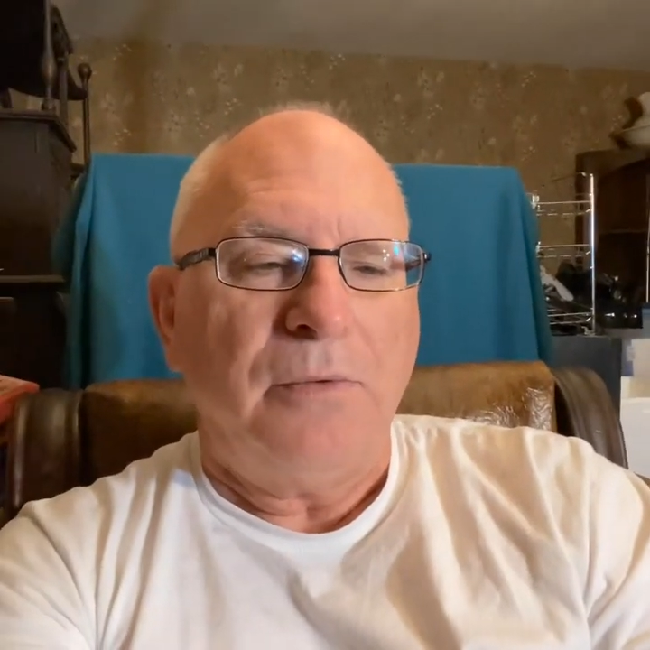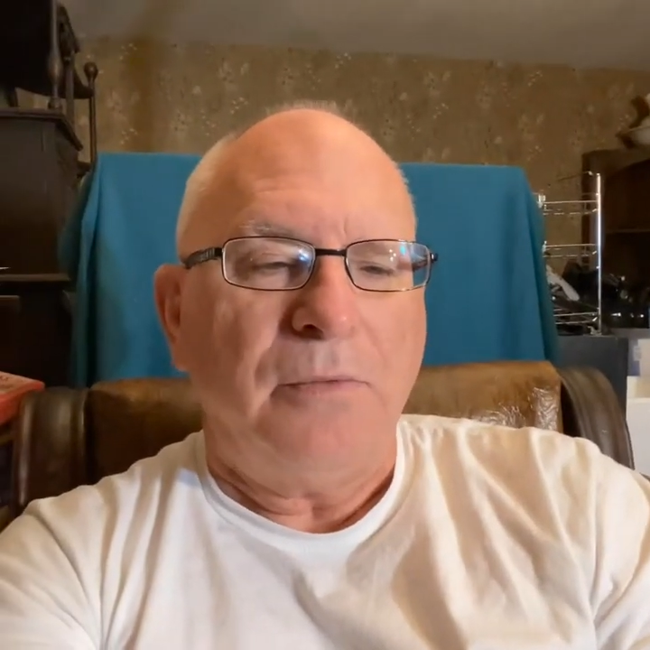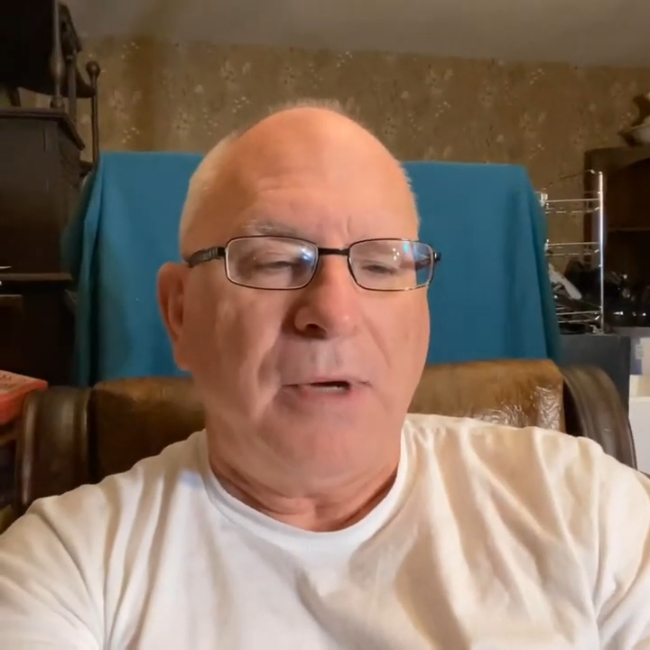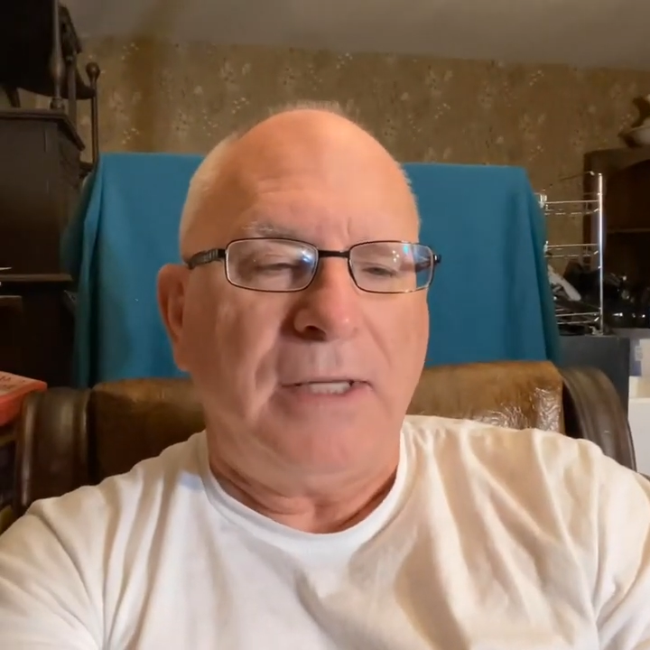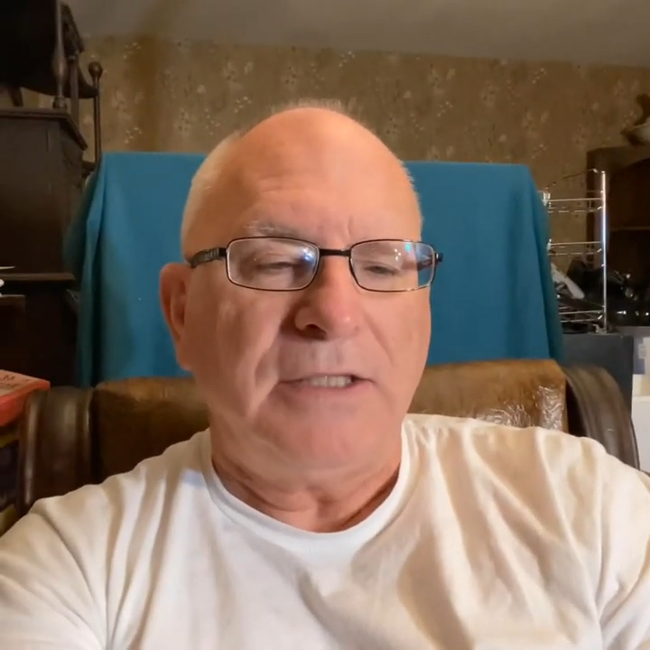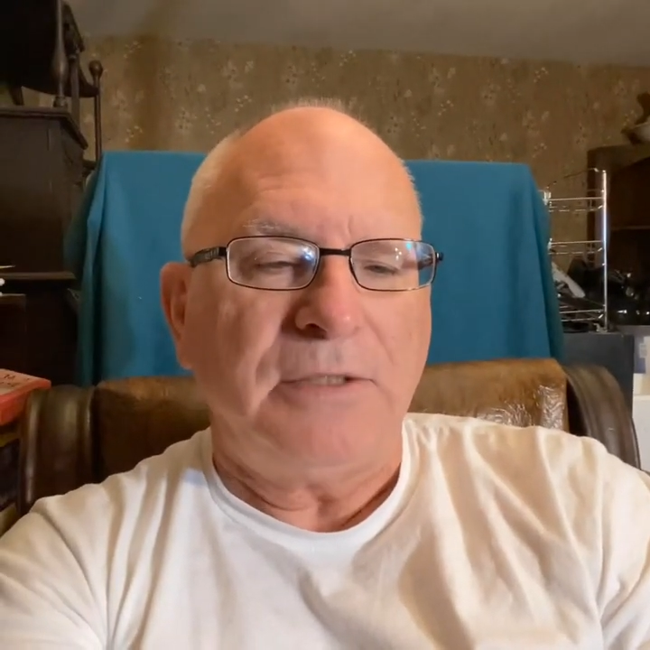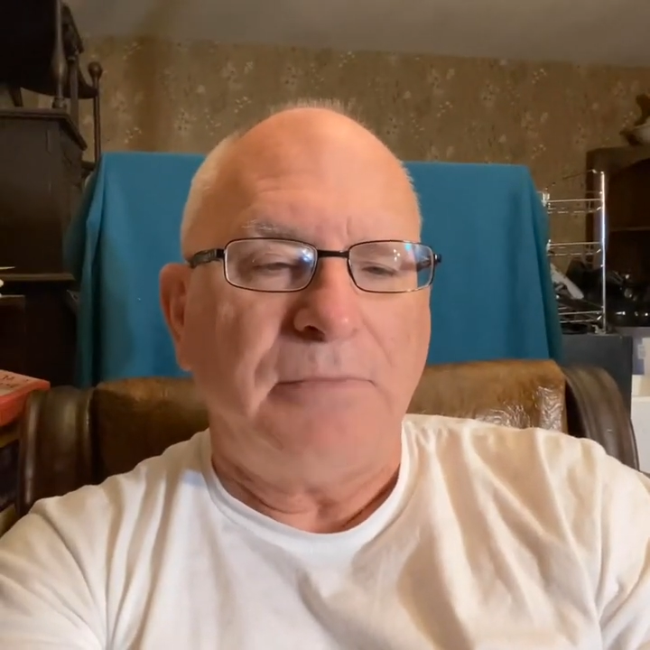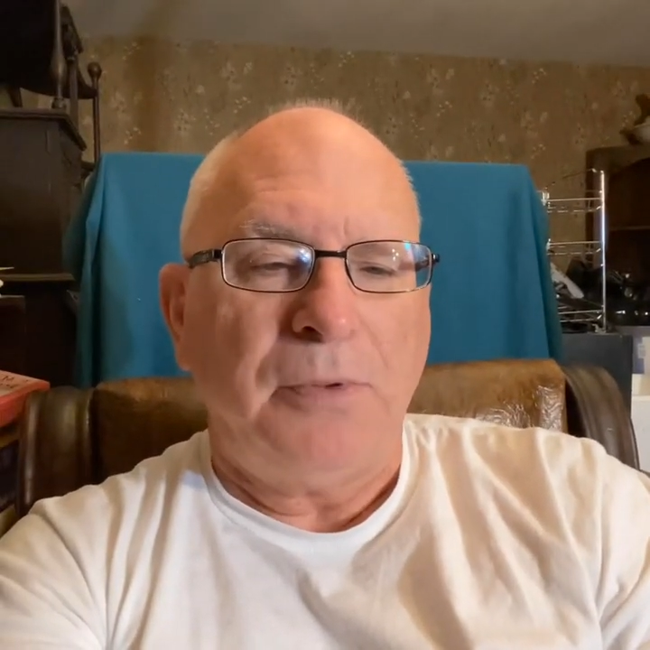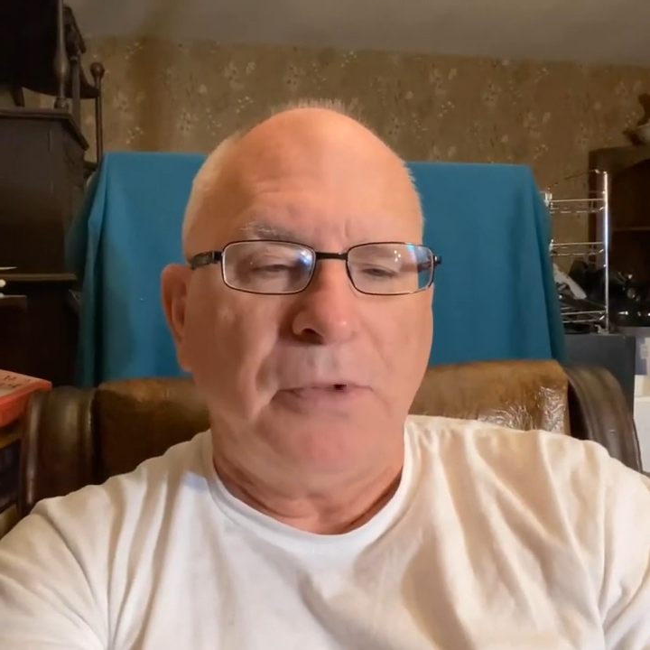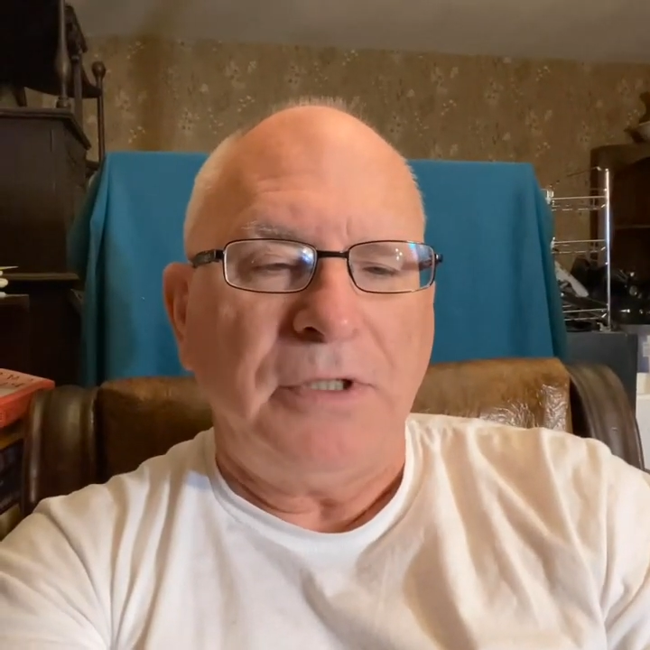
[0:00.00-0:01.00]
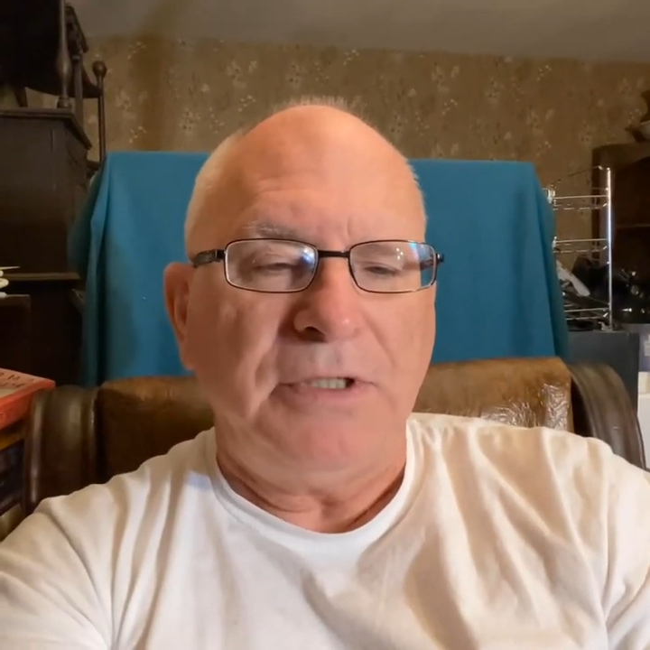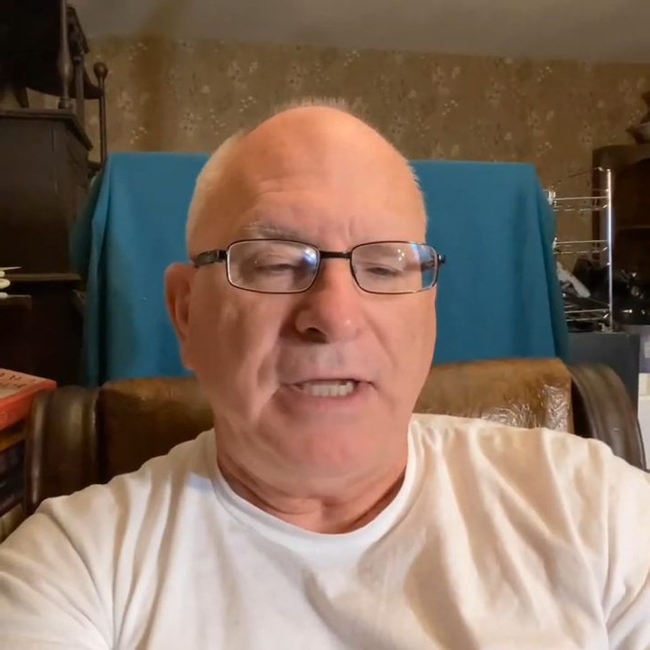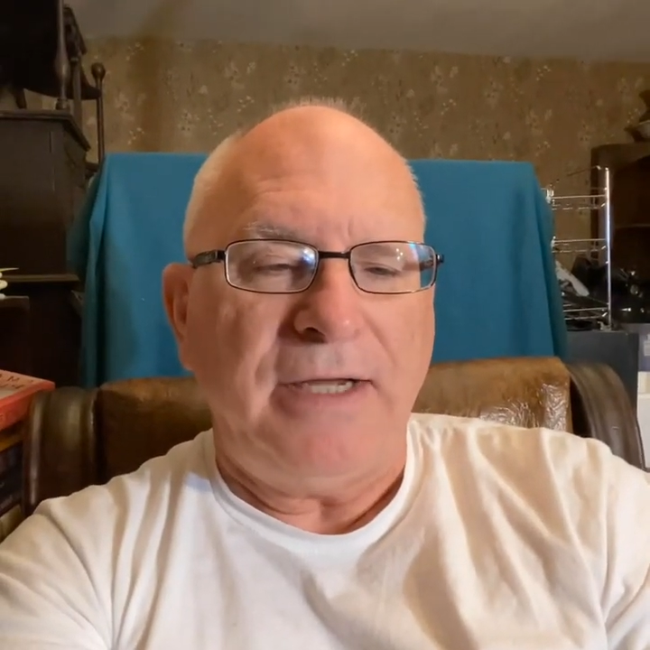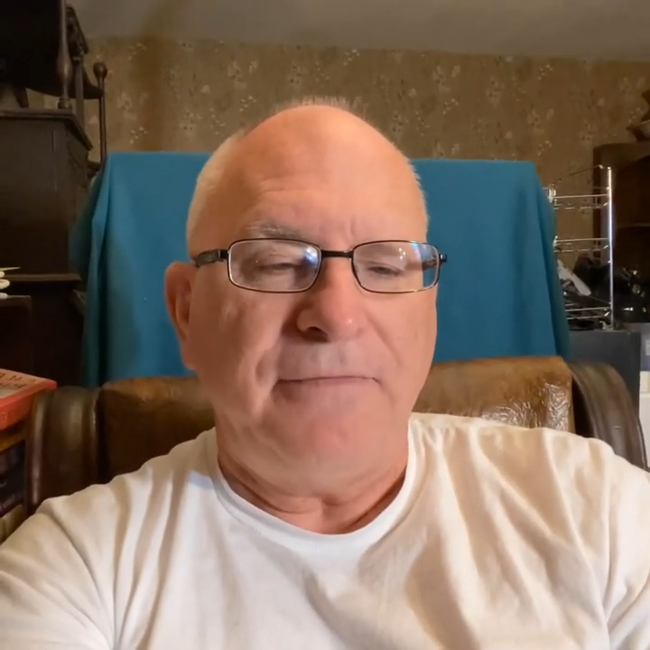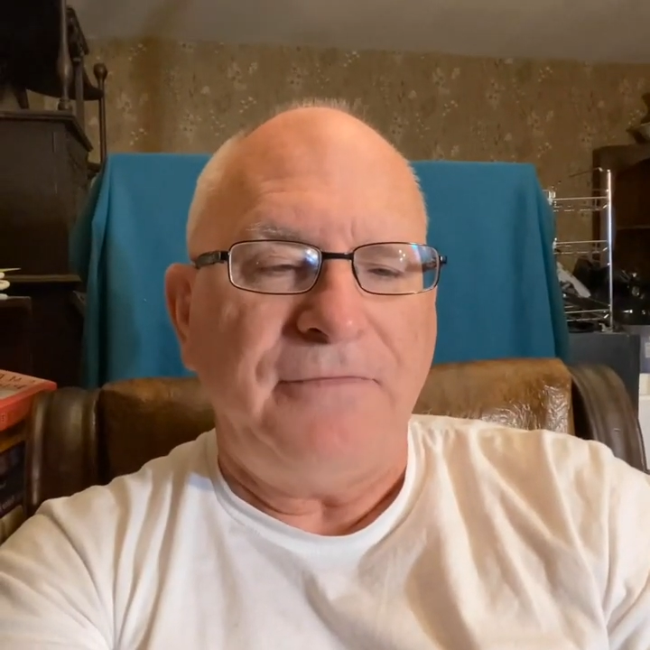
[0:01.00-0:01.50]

while it's important to have